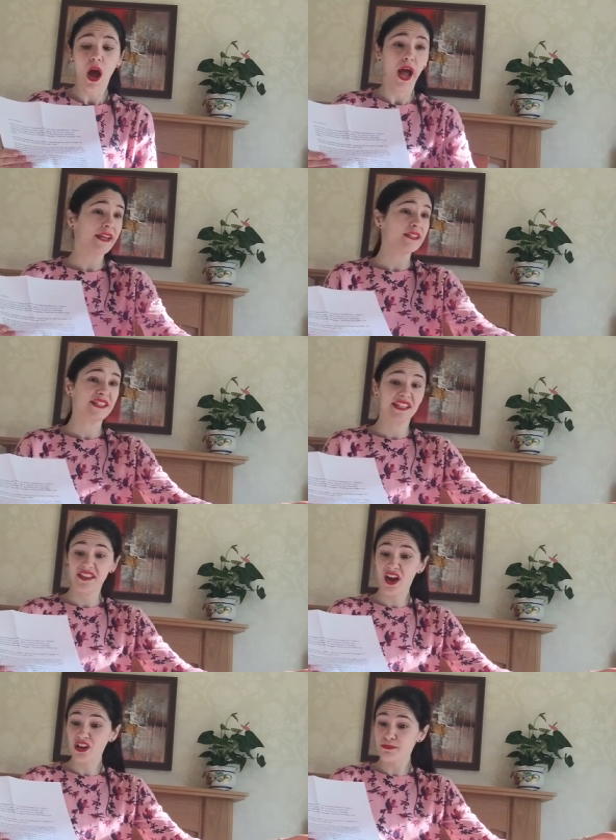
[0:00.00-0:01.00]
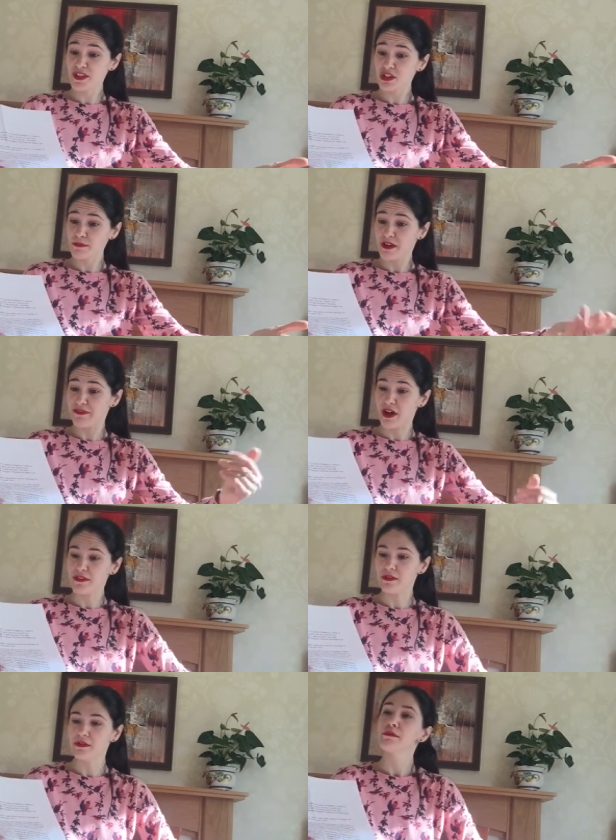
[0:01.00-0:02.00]
I consider the Archbishop my
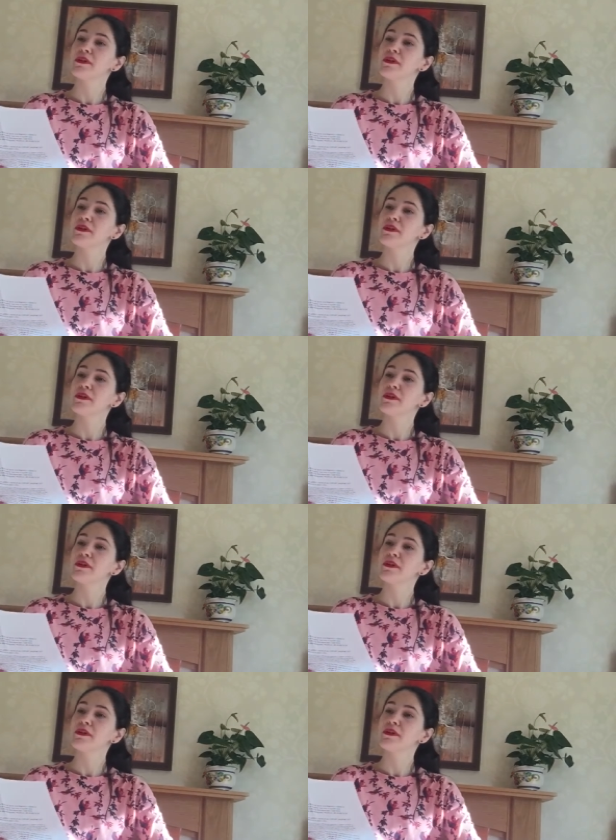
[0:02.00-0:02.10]
father,